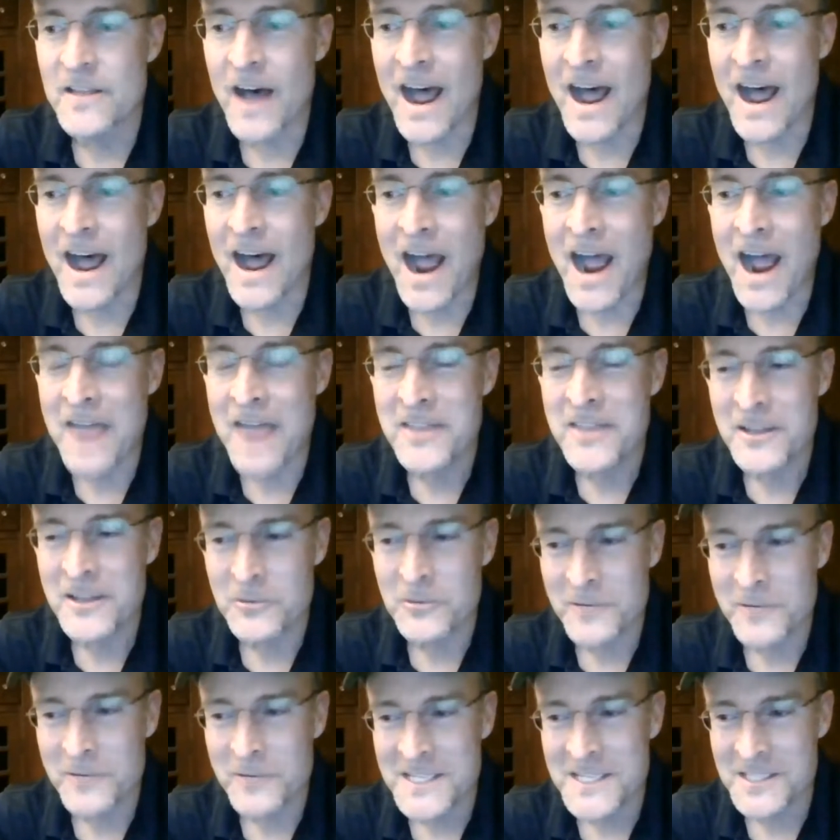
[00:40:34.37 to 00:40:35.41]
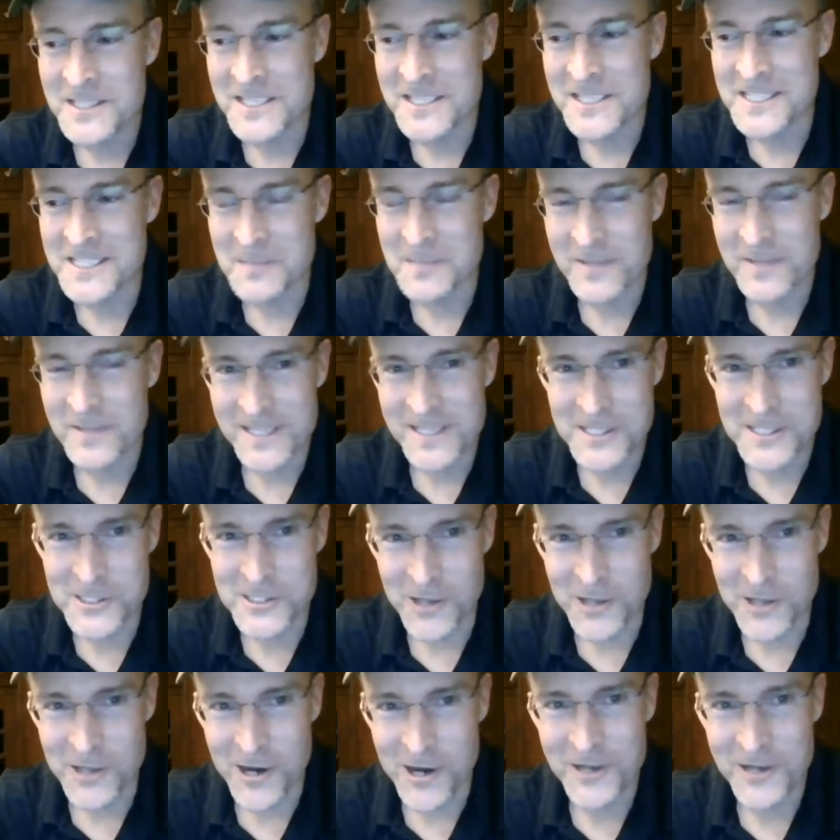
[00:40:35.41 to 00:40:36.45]
I think the reason that some of these
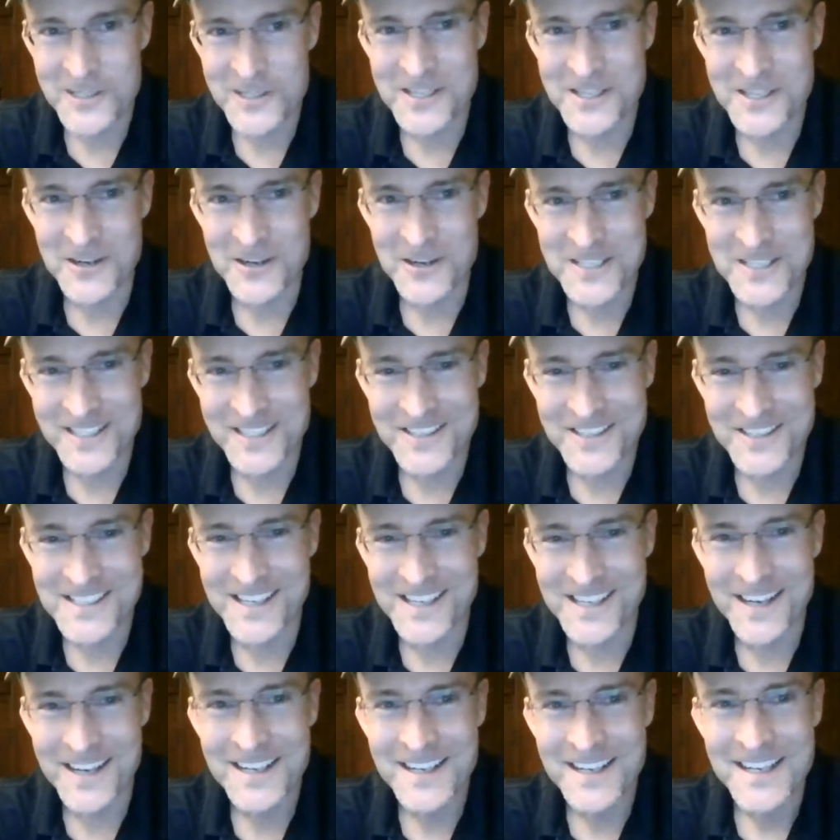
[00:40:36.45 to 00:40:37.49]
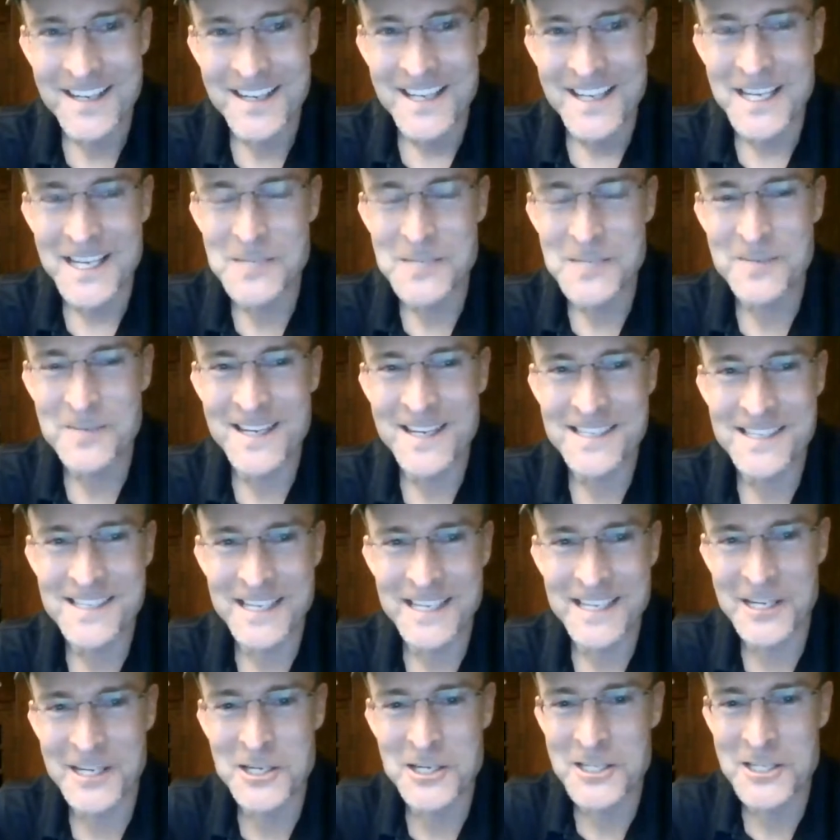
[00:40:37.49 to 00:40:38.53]
songs are still sung is because
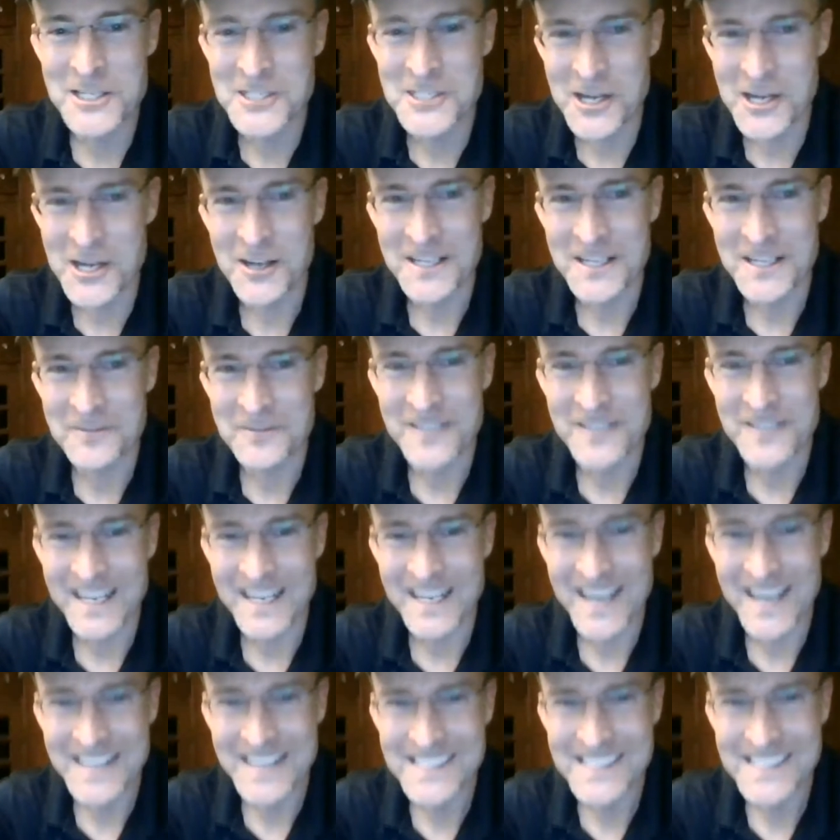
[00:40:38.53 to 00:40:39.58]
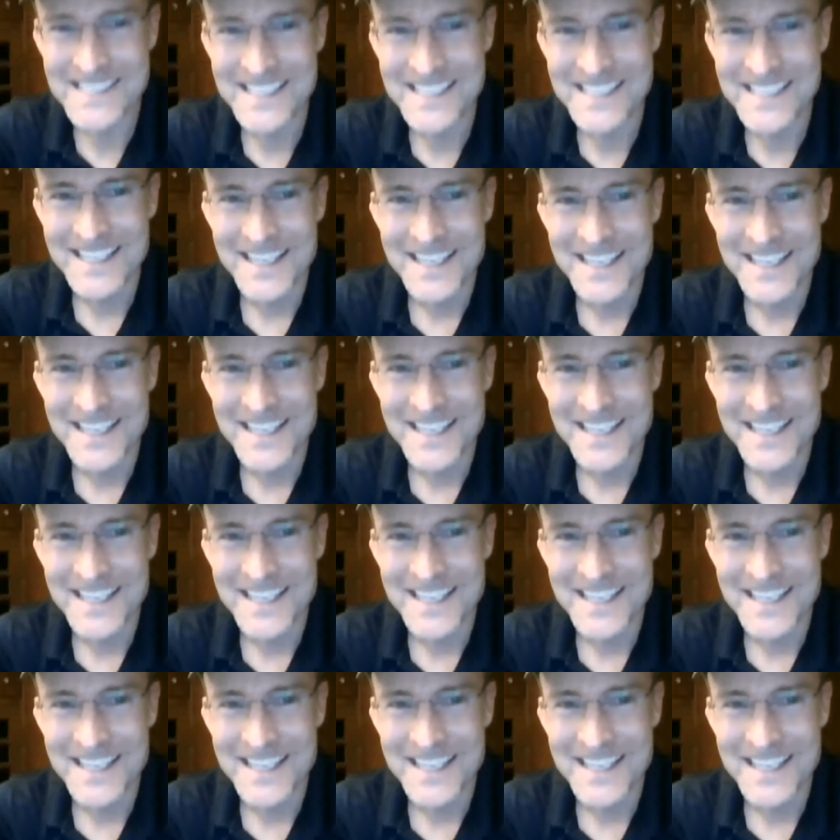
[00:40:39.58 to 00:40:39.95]
like a good song never dies.